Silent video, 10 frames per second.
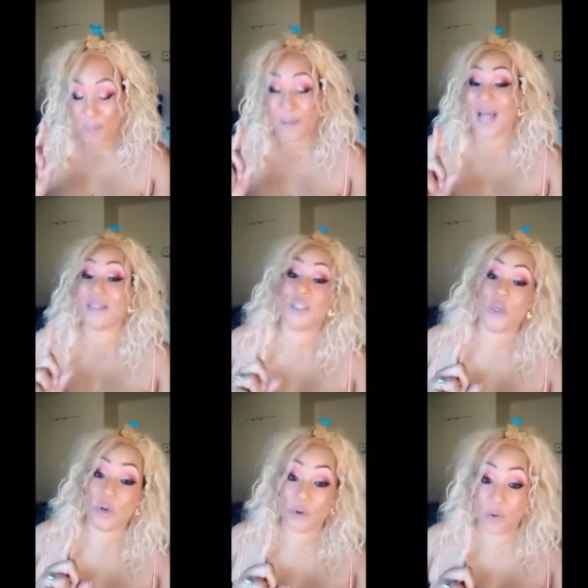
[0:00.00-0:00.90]
but I
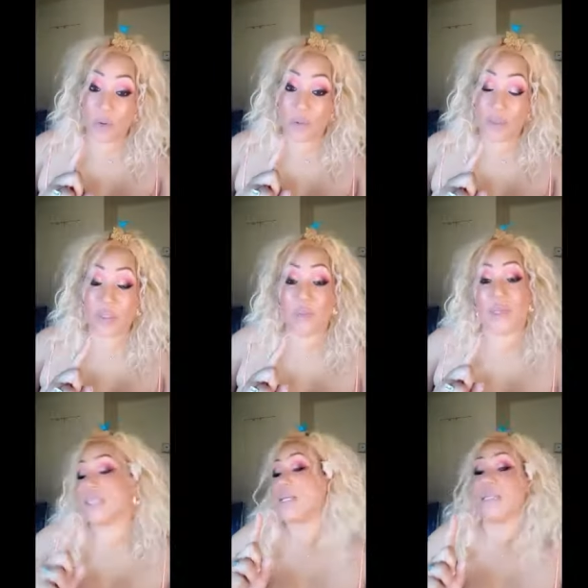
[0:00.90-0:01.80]
do agree with it when
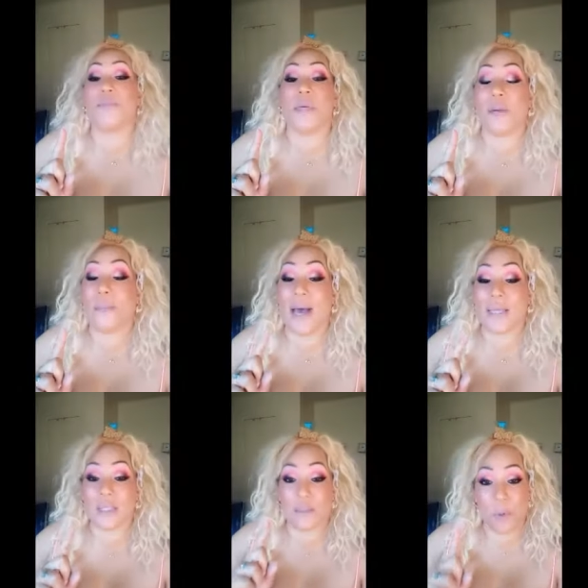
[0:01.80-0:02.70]
it says
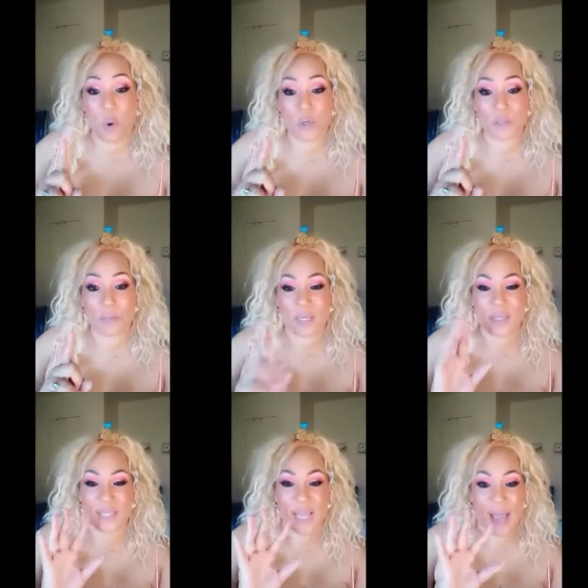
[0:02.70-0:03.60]
minimizes pores
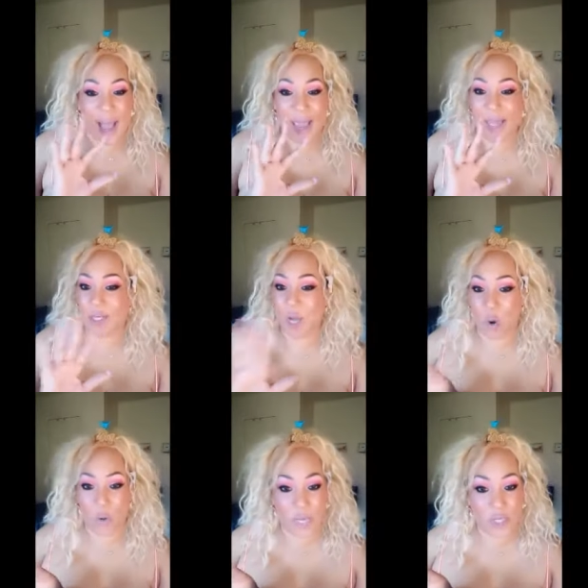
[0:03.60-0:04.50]
because I had
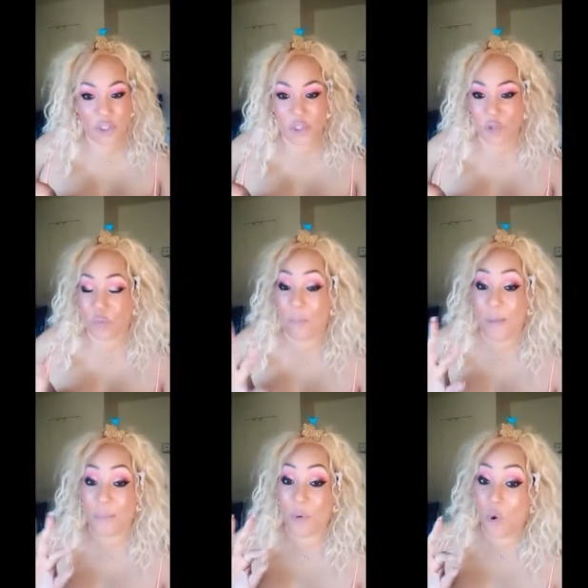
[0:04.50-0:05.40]
no issues with
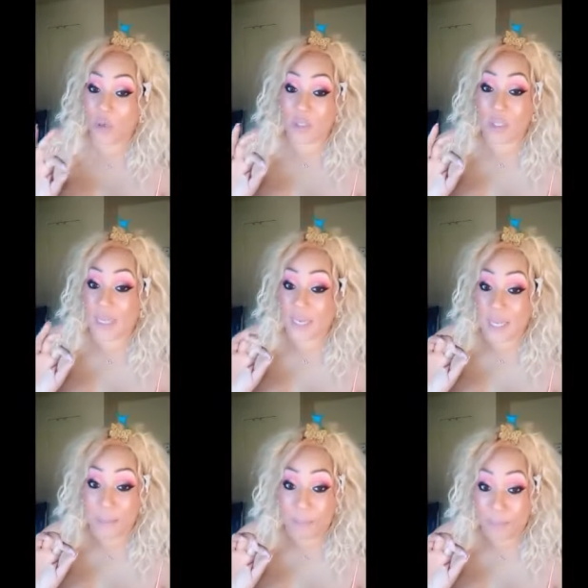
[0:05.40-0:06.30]
my pores looking
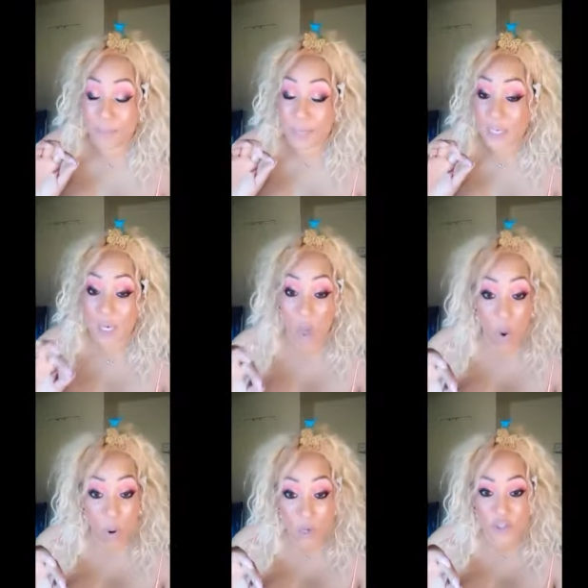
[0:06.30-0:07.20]
in,
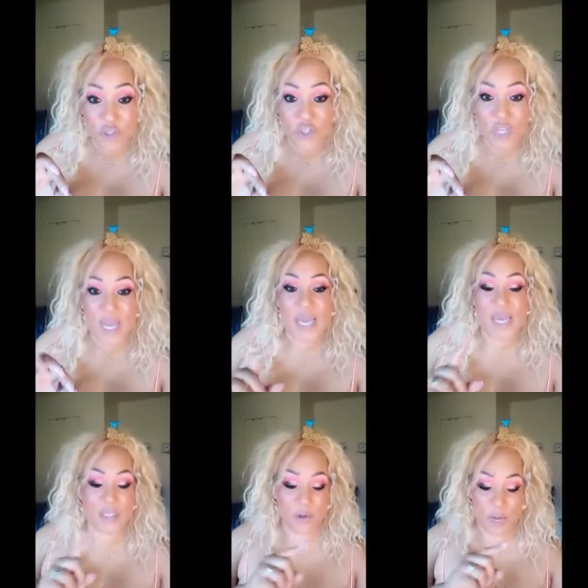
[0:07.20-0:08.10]
enlarged
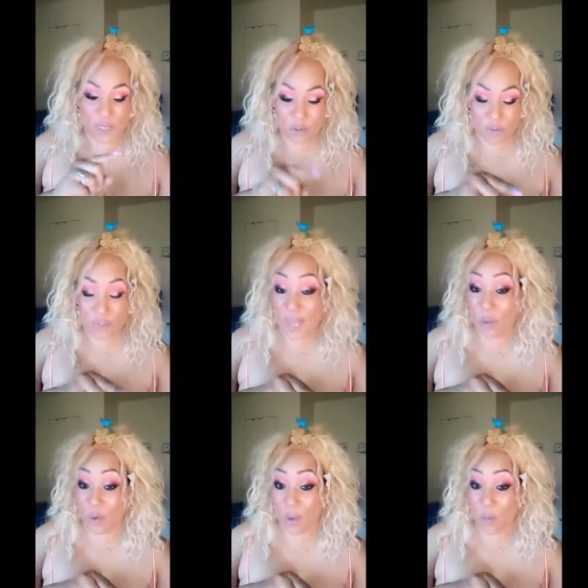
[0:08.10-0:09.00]
until I use that
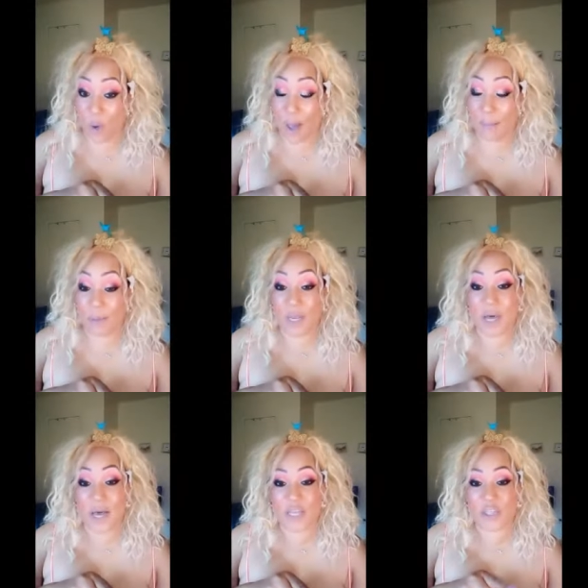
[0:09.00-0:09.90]
Wet n Wild
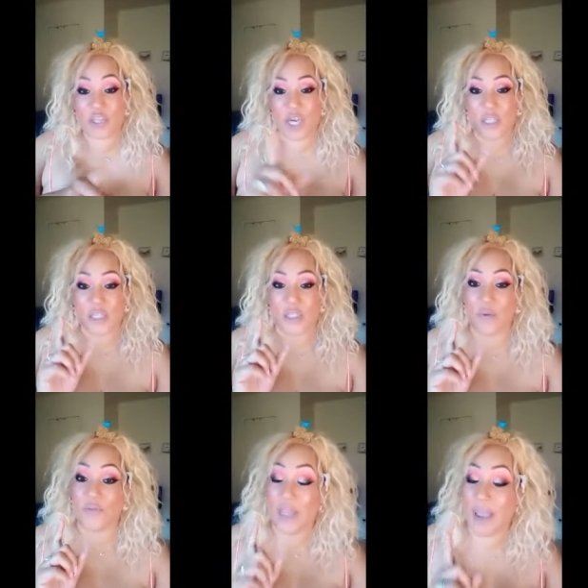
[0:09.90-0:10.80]
blush.
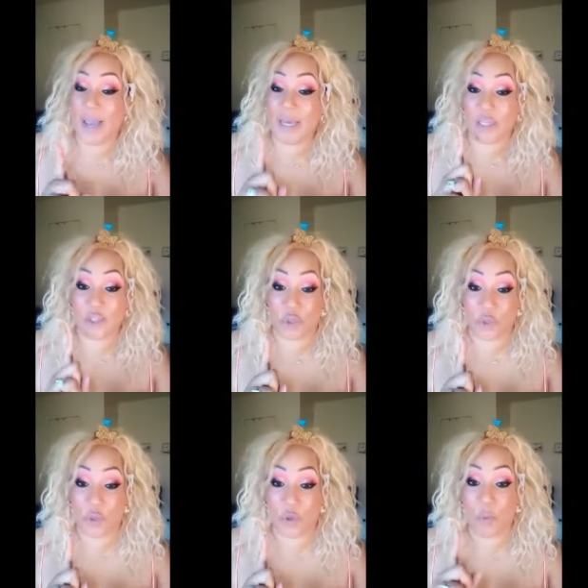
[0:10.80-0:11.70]
So that is
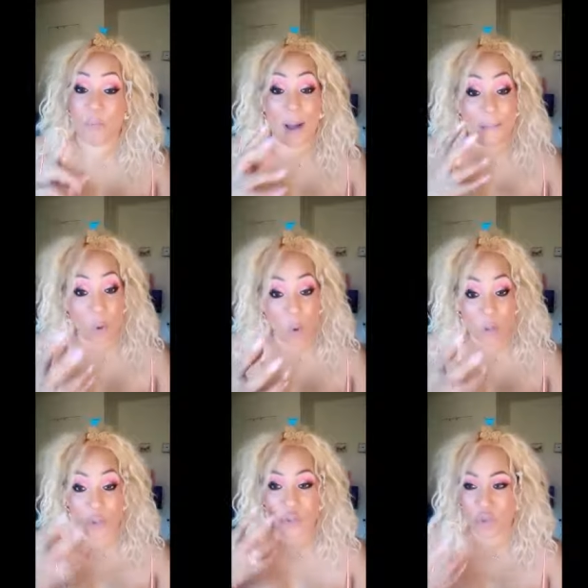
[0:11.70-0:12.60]
true. My
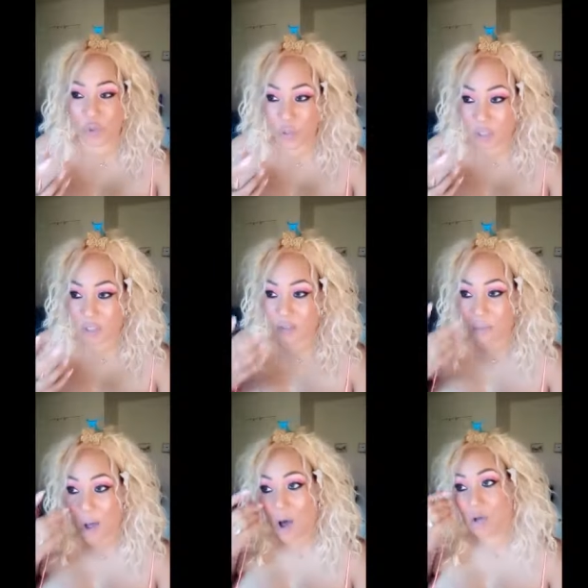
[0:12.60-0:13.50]
pores do look
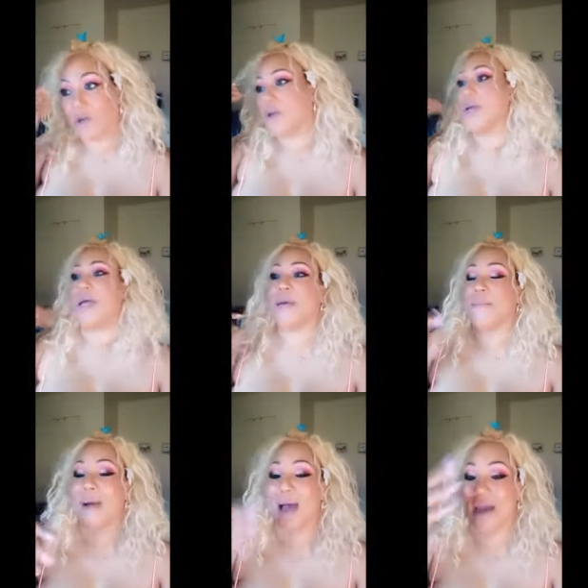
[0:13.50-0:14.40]
smaller.
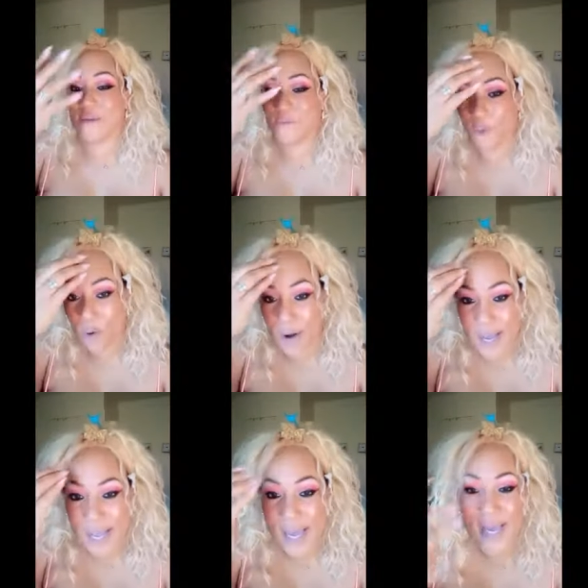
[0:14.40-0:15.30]
My
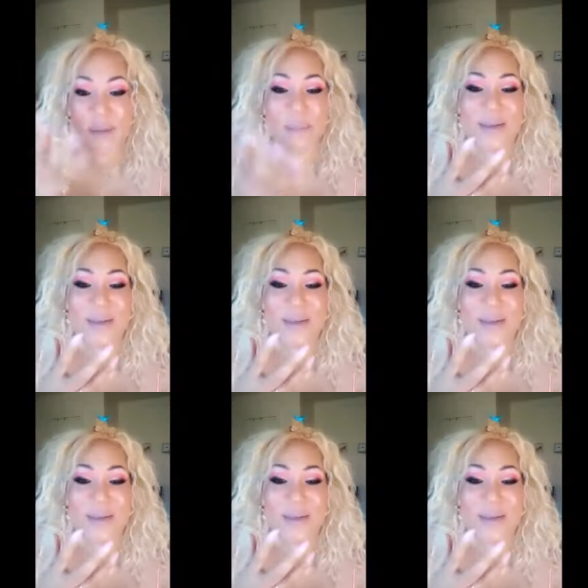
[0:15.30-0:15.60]
forehead, my